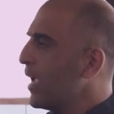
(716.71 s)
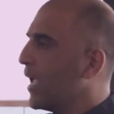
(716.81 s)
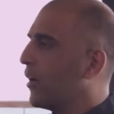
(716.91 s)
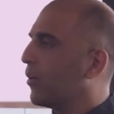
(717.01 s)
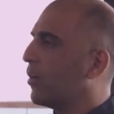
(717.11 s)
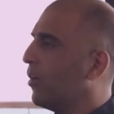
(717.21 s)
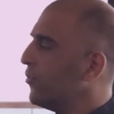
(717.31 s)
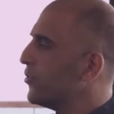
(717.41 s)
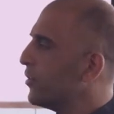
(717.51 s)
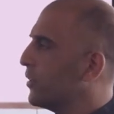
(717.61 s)
And our
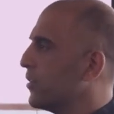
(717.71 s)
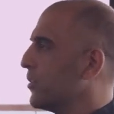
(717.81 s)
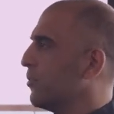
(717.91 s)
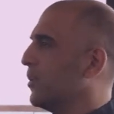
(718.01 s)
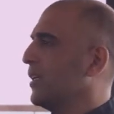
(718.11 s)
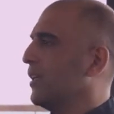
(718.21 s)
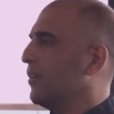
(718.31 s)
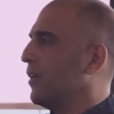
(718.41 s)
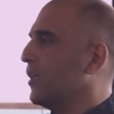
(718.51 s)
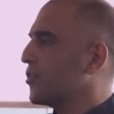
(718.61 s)
culture doesn't really
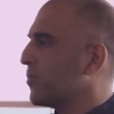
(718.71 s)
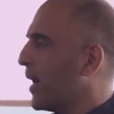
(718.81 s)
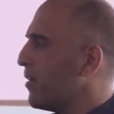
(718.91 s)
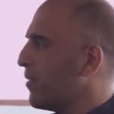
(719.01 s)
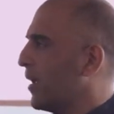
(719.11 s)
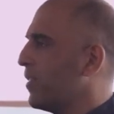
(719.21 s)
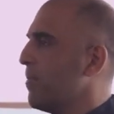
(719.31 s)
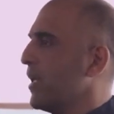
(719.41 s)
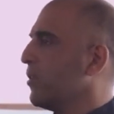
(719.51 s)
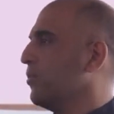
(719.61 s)
inspire that. And the
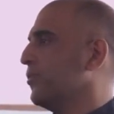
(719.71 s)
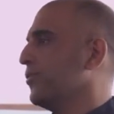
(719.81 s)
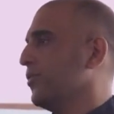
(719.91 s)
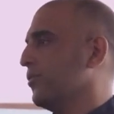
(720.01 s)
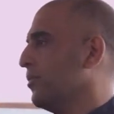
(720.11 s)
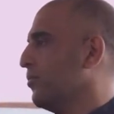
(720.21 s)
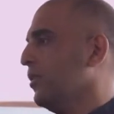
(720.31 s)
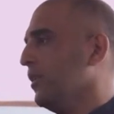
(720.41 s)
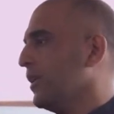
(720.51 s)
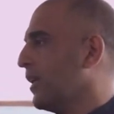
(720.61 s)
medical system really